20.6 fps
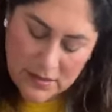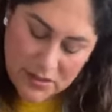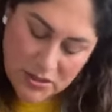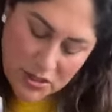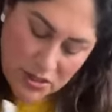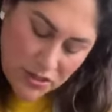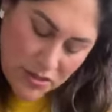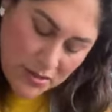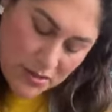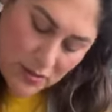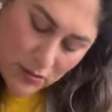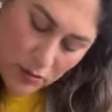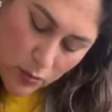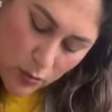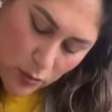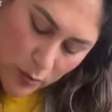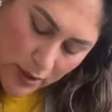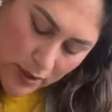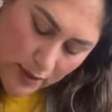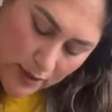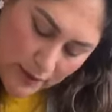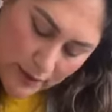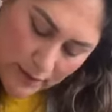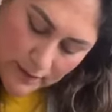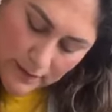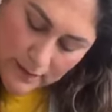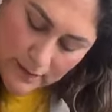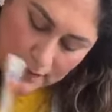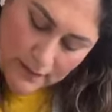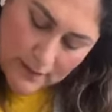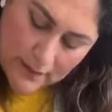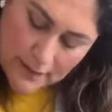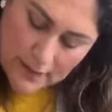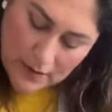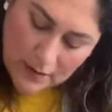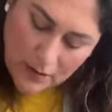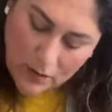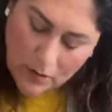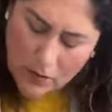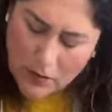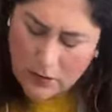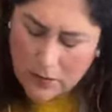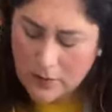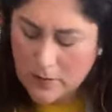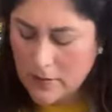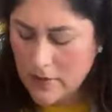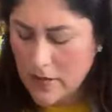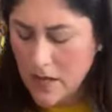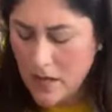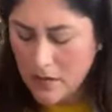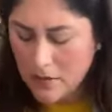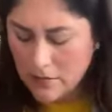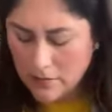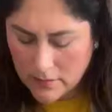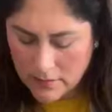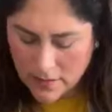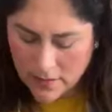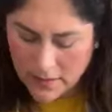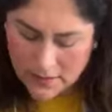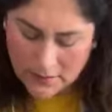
It's just the wind. Oh, wow.